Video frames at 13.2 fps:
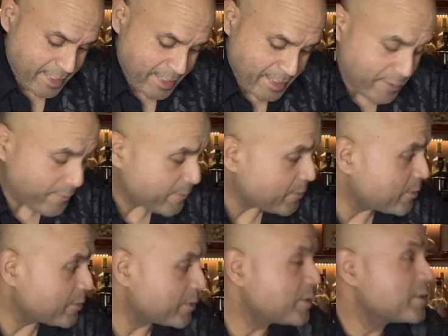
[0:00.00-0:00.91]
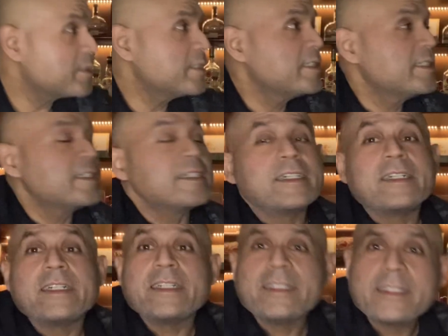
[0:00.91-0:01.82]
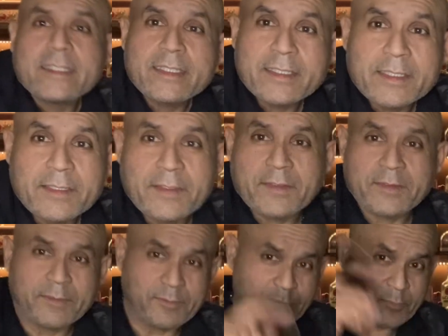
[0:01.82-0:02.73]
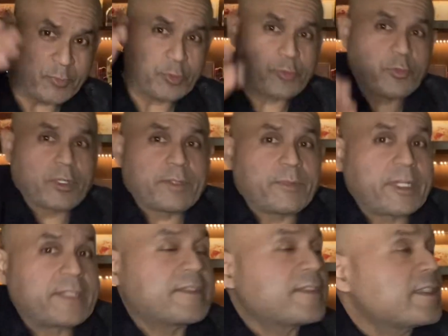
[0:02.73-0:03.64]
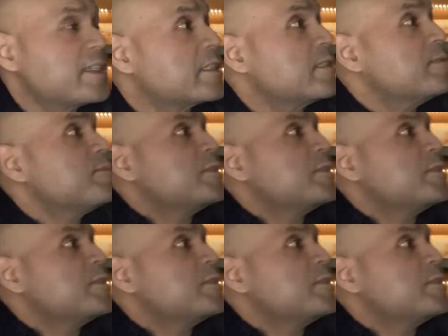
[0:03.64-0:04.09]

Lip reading: And of course, this is usually my setup.